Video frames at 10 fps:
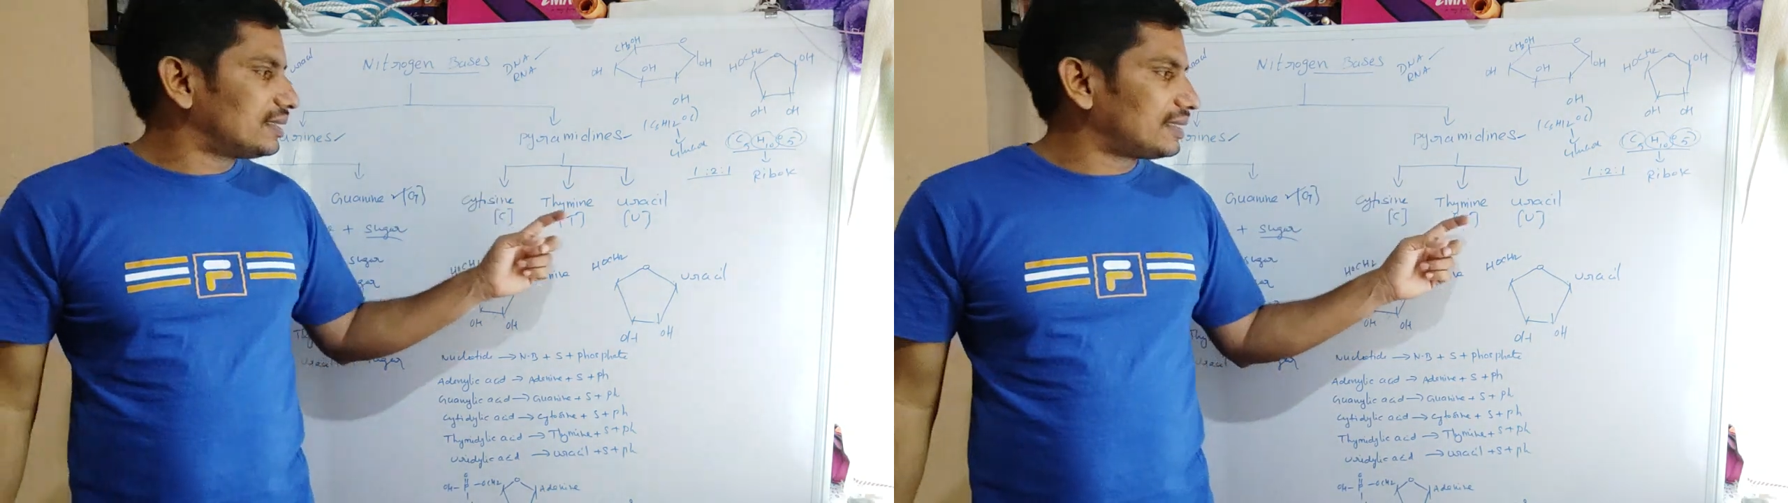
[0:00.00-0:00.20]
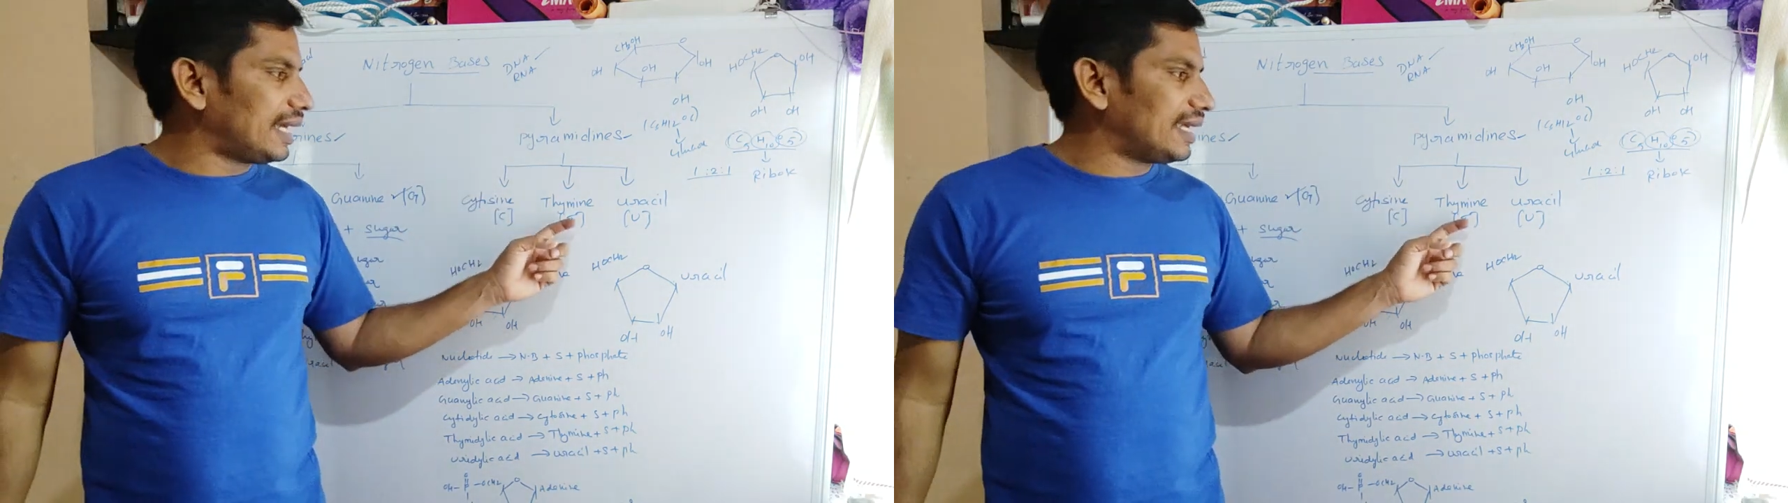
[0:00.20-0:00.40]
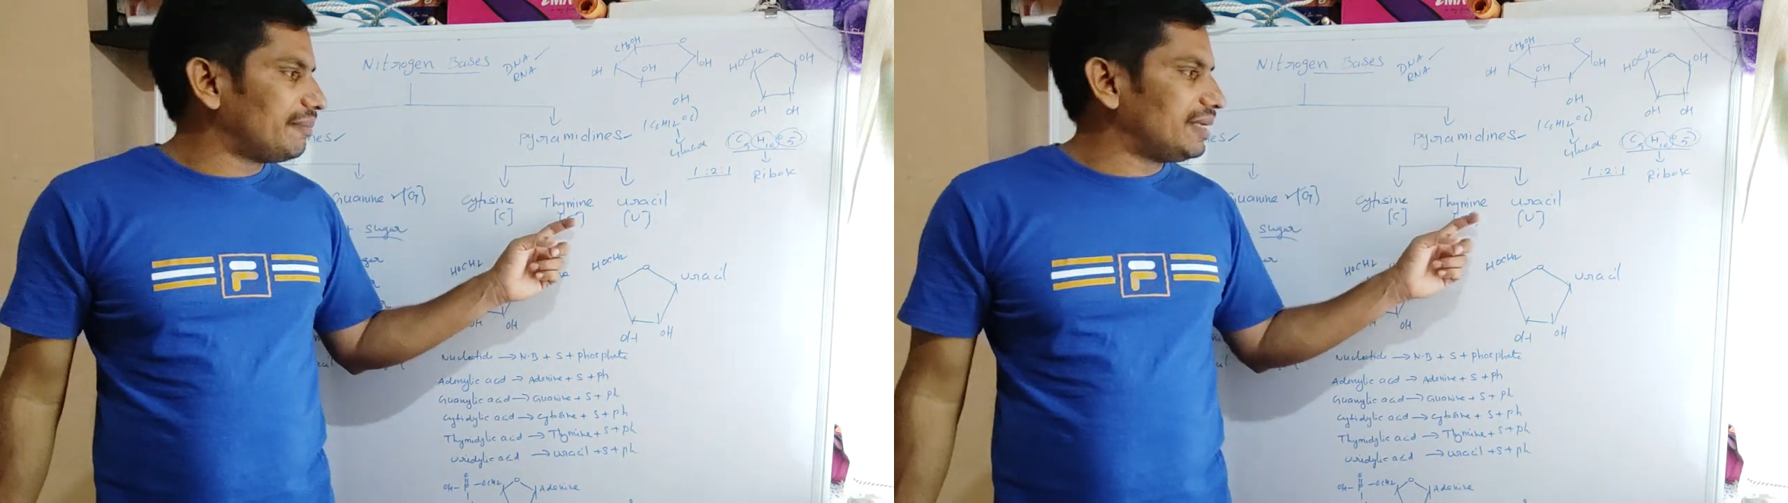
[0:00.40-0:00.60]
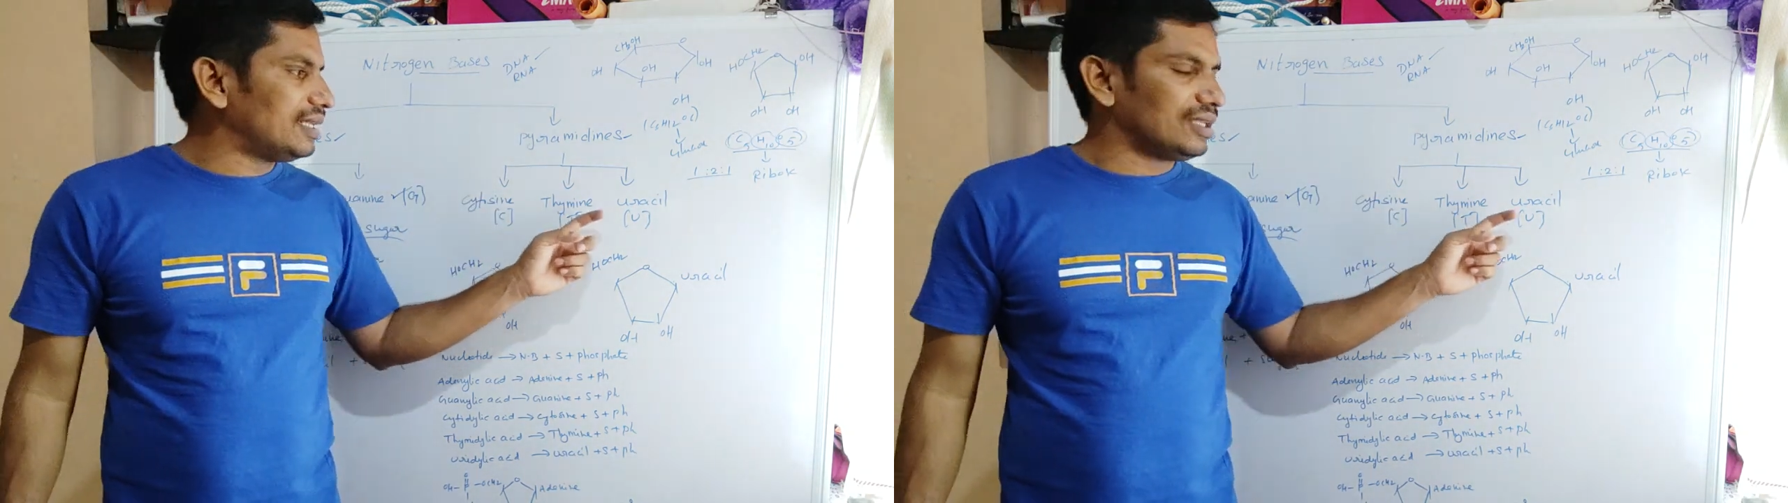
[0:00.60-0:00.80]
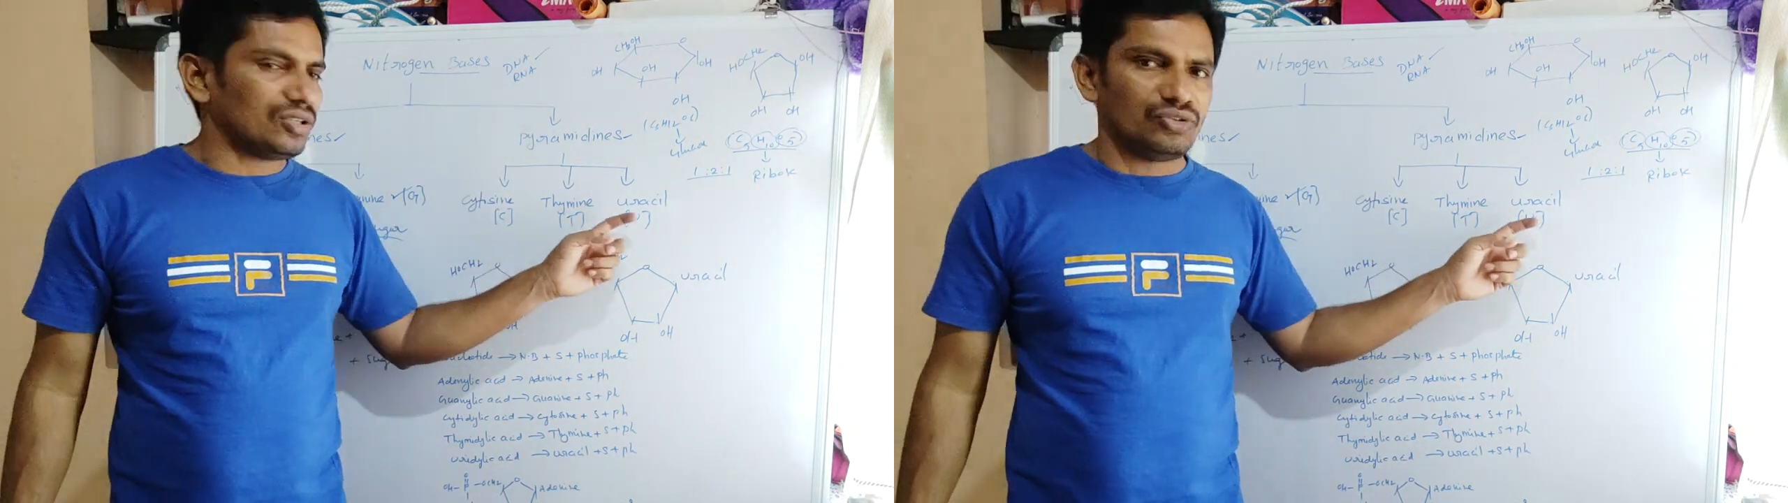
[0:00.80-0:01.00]

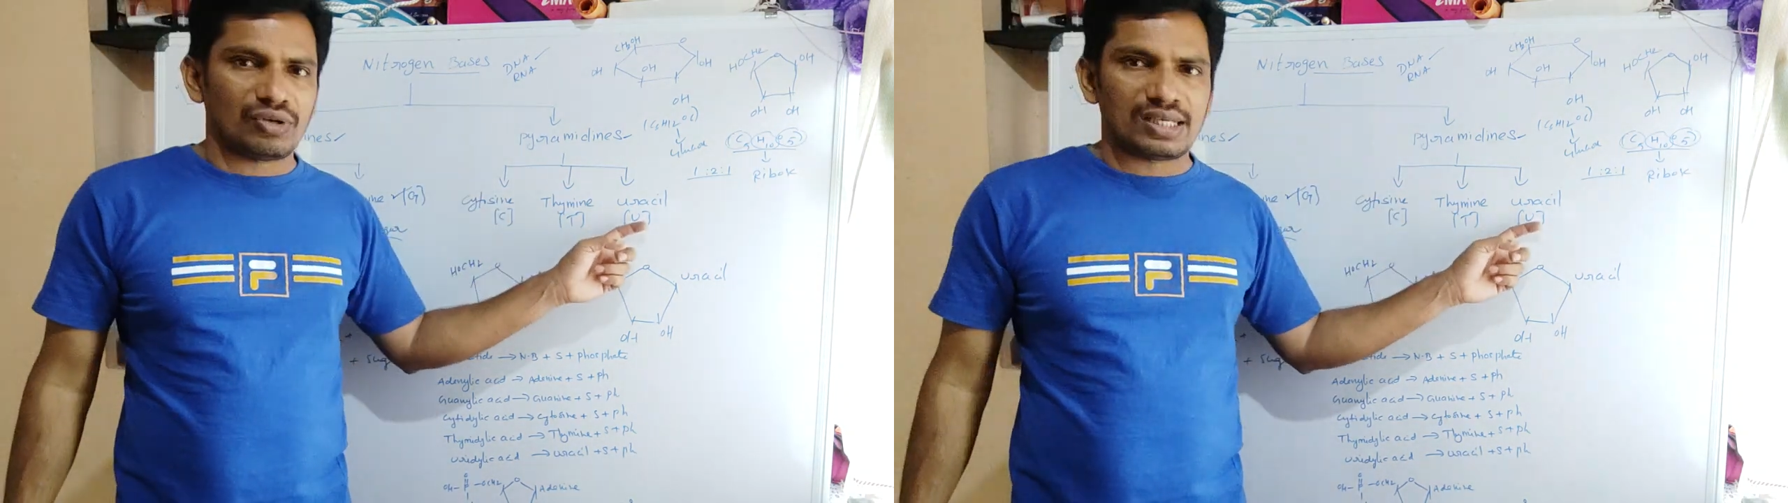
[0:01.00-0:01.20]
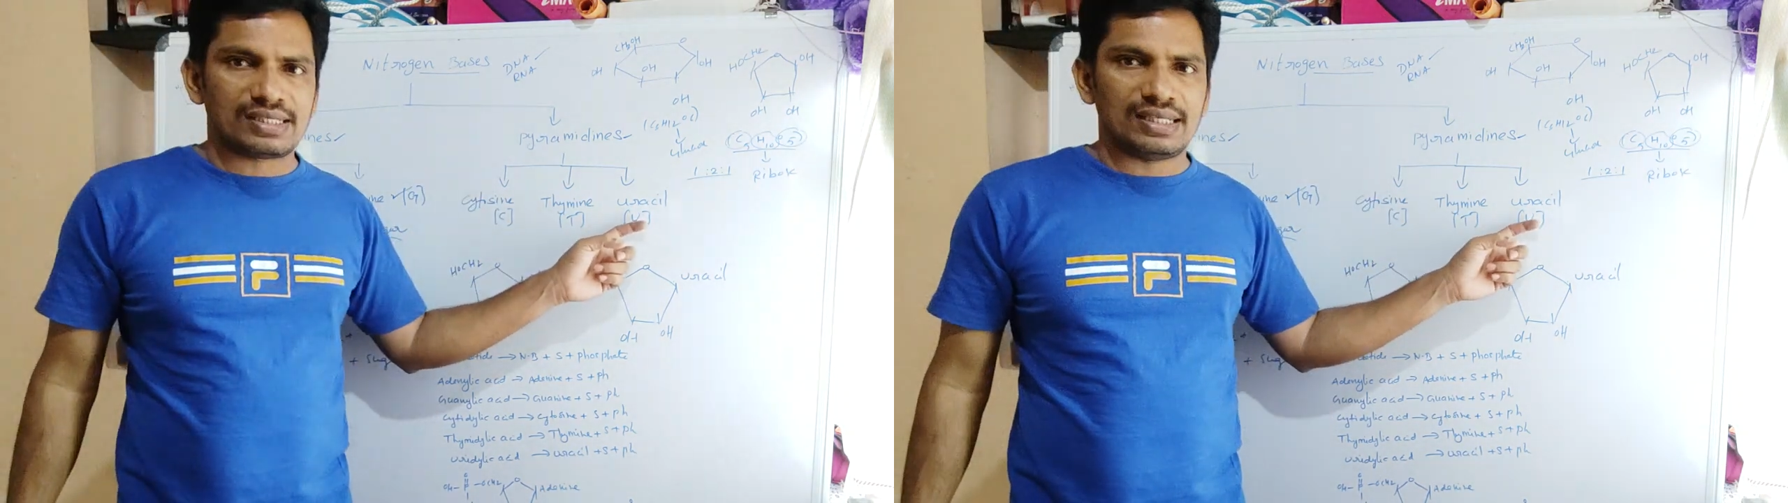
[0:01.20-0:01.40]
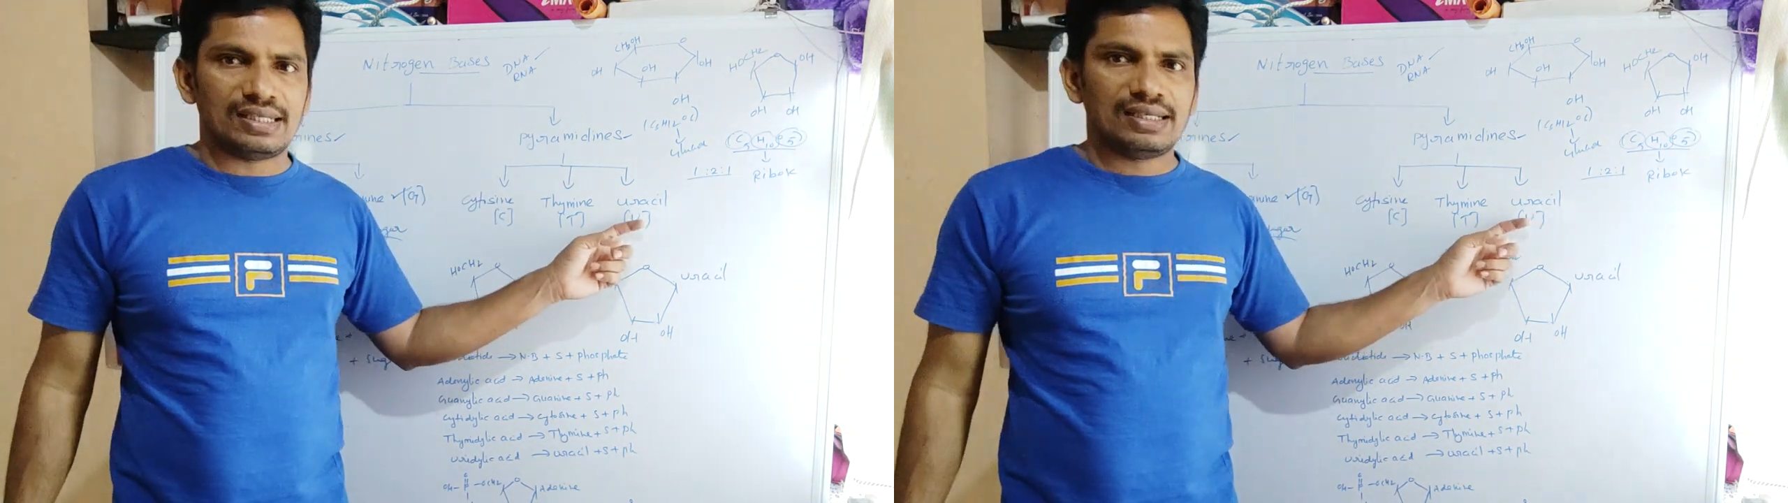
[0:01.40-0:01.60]
thymine, uracil.